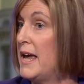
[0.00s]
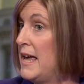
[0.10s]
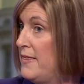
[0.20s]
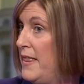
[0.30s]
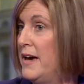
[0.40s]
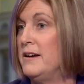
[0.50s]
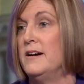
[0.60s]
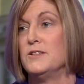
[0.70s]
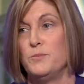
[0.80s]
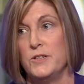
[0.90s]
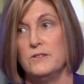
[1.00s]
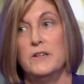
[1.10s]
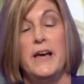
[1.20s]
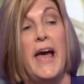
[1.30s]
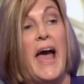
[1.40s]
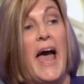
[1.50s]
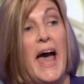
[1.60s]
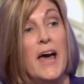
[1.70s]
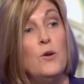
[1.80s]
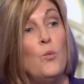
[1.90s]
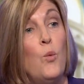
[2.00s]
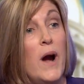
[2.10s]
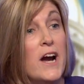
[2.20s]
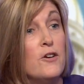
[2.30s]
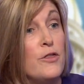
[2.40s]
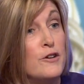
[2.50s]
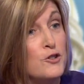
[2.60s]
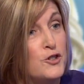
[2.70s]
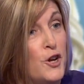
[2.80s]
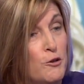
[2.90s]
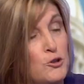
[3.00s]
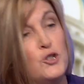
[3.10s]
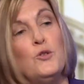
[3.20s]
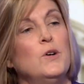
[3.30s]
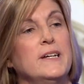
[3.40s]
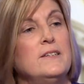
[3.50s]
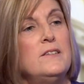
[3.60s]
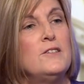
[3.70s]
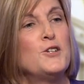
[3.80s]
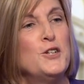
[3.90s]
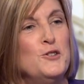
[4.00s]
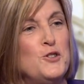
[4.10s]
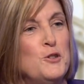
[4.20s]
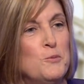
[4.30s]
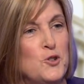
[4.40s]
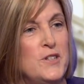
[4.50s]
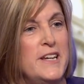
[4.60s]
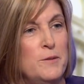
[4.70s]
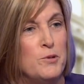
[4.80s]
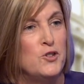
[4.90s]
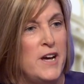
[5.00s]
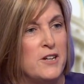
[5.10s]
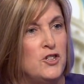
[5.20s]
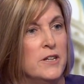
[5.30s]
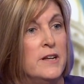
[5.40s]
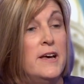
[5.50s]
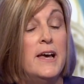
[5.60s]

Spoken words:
In that hospital. And where there's no choice, consumers need protection.